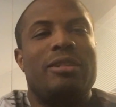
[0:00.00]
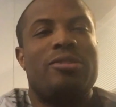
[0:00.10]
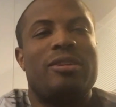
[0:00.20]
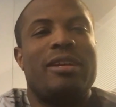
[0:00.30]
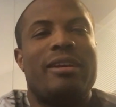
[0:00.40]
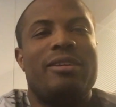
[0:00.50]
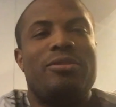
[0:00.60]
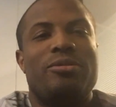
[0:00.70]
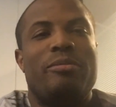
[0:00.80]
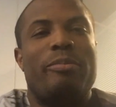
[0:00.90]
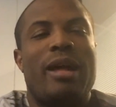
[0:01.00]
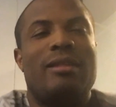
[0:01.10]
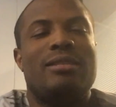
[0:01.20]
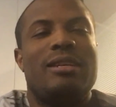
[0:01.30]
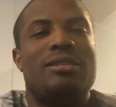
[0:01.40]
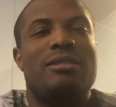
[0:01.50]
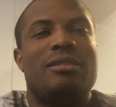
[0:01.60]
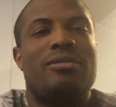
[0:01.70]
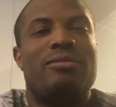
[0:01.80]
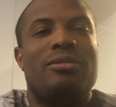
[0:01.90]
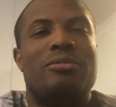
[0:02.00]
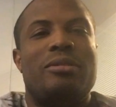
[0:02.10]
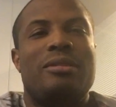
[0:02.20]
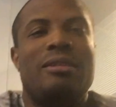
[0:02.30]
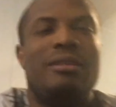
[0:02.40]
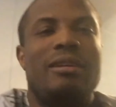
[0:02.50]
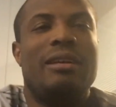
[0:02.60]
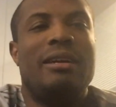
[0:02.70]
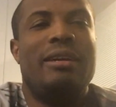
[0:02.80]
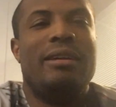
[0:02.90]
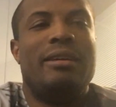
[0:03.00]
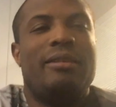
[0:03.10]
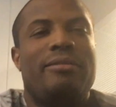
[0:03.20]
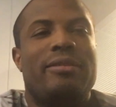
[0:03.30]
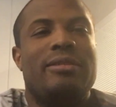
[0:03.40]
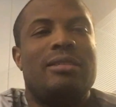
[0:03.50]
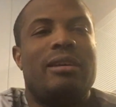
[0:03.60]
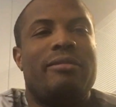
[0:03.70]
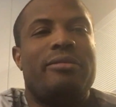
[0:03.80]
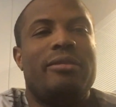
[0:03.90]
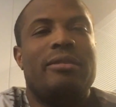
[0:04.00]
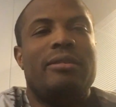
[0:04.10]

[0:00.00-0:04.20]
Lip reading: learning how to do a balance agent in the real world. Fun stuff.